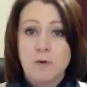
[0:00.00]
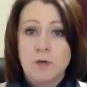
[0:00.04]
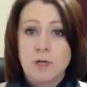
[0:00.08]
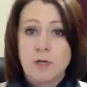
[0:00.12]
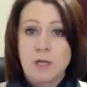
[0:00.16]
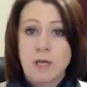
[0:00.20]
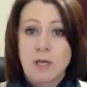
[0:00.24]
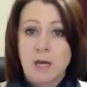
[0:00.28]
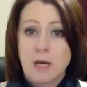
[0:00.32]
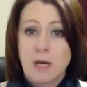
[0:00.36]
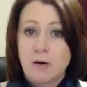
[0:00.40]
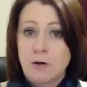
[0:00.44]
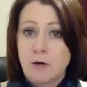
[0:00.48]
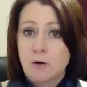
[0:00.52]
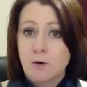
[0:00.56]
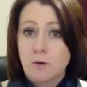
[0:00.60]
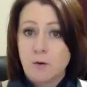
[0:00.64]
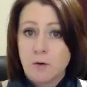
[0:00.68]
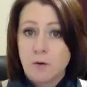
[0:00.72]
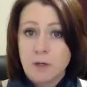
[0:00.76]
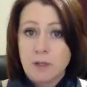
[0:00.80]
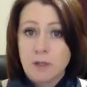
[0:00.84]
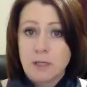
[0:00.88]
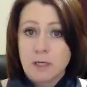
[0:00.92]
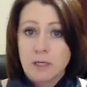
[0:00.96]
carrier
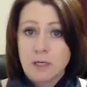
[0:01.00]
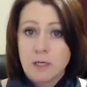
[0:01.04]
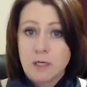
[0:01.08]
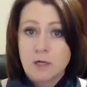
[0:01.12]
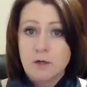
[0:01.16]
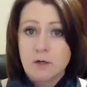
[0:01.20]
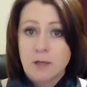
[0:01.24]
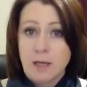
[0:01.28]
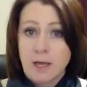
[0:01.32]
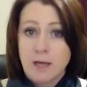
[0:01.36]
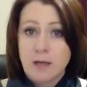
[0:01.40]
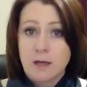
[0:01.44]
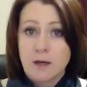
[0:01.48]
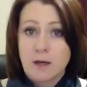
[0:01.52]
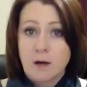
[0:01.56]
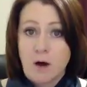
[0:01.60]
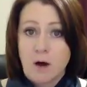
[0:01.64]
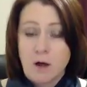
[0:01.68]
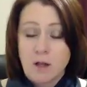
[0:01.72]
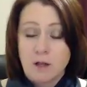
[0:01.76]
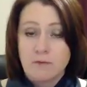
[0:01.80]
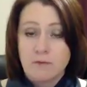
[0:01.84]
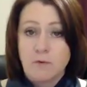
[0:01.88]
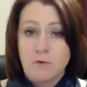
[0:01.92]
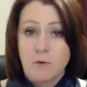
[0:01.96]
oil in here, like
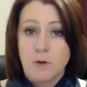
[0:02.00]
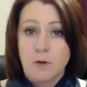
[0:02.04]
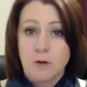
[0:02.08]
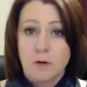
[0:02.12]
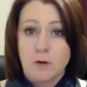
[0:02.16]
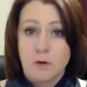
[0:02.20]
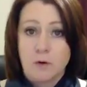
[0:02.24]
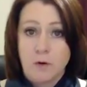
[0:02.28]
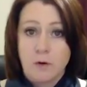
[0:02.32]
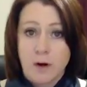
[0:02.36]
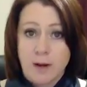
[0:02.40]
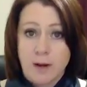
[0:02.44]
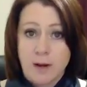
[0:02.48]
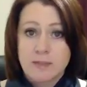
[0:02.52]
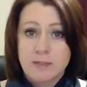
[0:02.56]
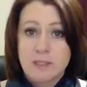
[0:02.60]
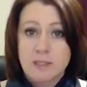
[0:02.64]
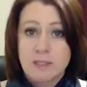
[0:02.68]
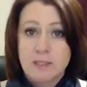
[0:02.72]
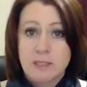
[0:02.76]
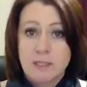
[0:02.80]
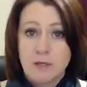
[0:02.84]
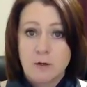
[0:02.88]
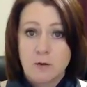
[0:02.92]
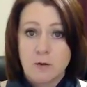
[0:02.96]
olive oil or
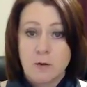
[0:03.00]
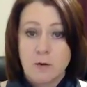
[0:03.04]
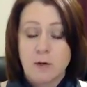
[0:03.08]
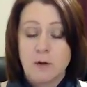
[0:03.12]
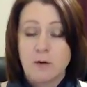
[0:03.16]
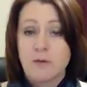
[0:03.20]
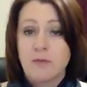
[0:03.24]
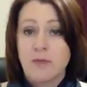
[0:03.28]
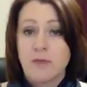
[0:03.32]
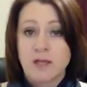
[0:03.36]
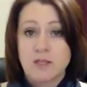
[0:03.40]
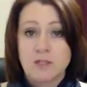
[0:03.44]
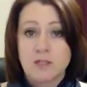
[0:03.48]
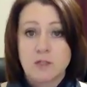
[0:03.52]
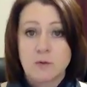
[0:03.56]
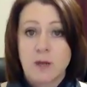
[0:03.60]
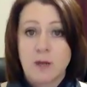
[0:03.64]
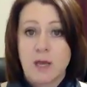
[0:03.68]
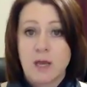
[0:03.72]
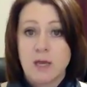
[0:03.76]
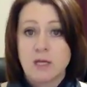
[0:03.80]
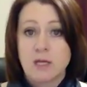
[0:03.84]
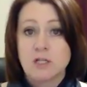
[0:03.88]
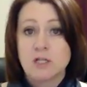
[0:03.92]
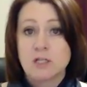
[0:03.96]
MCT oil, that's
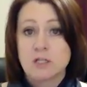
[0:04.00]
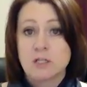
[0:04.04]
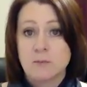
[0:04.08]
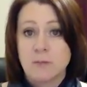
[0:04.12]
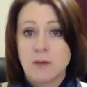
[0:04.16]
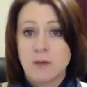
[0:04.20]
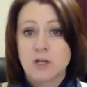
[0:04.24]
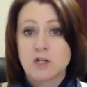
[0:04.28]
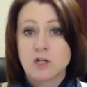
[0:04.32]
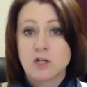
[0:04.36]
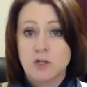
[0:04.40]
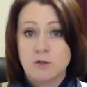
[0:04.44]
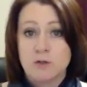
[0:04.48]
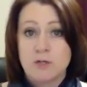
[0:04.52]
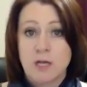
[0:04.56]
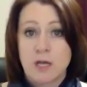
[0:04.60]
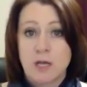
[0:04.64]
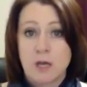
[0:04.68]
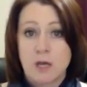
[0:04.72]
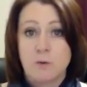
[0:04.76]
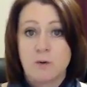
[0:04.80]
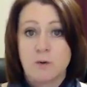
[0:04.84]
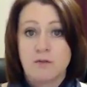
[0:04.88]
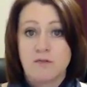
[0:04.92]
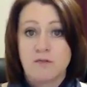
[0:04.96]
okay. Just make sure you take
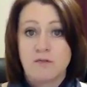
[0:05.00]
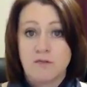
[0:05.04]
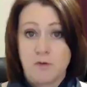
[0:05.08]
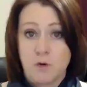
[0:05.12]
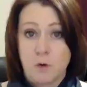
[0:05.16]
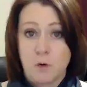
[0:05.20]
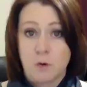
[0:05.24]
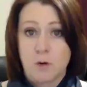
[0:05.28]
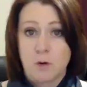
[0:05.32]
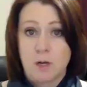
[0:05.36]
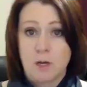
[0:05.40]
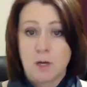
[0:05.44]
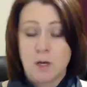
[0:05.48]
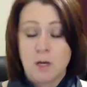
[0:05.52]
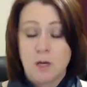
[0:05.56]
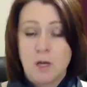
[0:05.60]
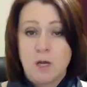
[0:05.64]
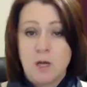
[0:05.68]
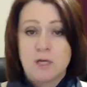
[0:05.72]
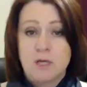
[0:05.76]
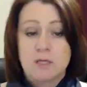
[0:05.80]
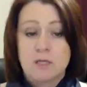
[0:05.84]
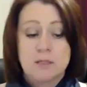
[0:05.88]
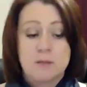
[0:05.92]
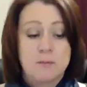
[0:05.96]
it with food.
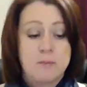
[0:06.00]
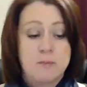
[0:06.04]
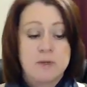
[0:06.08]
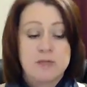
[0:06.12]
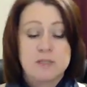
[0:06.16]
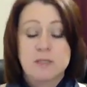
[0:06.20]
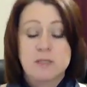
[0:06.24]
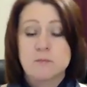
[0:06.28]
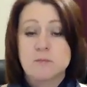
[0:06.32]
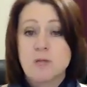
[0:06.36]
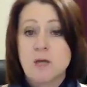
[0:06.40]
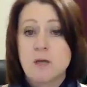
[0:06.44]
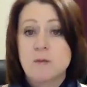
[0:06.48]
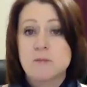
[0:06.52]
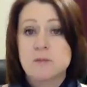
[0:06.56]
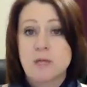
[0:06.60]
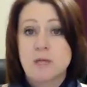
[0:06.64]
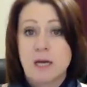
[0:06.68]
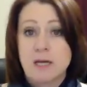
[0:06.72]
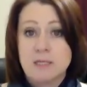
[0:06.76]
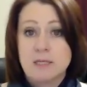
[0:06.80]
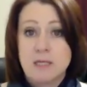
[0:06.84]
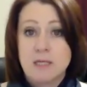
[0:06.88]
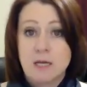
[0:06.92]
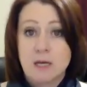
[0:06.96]
But sometimes
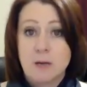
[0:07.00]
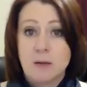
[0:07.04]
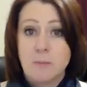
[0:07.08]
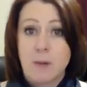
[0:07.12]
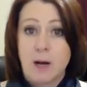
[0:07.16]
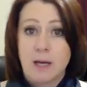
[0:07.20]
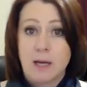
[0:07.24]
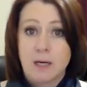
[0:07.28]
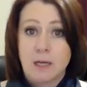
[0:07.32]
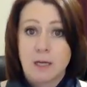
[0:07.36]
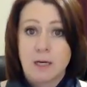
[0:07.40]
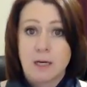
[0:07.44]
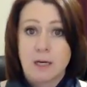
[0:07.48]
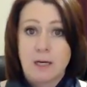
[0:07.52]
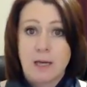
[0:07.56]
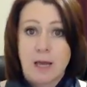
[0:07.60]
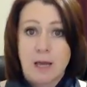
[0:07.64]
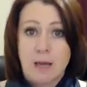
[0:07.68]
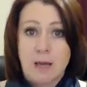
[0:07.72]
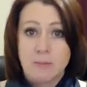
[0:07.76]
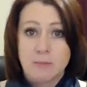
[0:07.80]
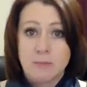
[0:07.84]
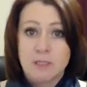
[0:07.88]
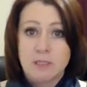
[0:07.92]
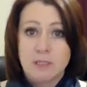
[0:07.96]
I take mine on an
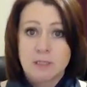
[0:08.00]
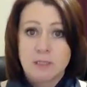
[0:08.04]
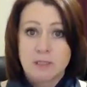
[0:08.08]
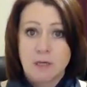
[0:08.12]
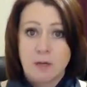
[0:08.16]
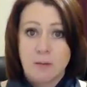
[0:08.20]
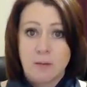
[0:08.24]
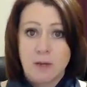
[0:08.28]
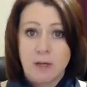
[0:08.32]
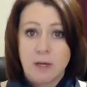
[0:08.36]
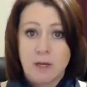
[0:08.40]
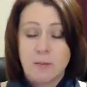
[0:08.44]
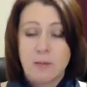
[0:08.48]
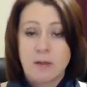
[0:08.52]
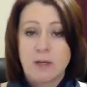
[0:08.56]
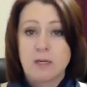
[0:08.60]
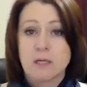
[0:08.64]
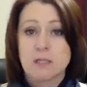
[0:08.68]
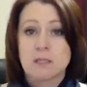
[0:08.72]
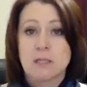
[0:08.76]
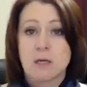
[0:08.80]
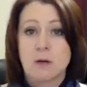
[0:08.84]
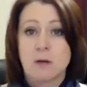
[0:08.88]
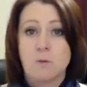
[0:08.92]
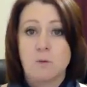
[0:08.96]
empty stomach
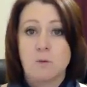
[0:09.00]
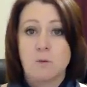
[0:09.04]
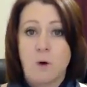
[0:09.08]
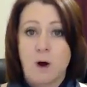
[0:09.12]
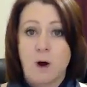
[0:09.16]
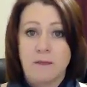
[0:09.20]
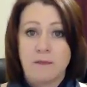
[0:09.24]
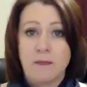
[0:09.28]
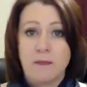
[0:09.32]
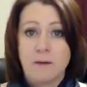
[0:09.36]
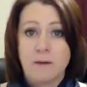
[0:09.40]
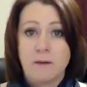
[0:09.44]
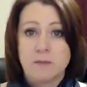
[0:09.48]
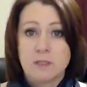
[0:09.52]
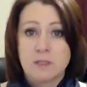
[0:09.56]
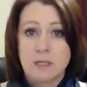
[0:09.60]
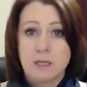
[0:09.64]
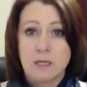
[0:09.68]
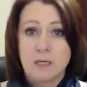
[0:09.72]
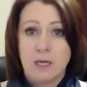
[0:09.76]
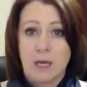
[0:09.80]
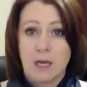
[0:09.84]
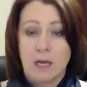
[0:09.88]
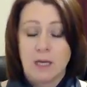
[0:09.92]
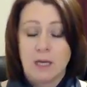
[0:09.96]
because I want them to
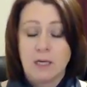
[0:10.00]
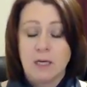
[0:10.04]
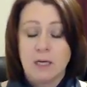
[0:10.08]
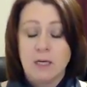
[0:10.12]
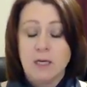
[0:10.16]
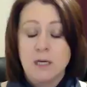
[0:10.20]
get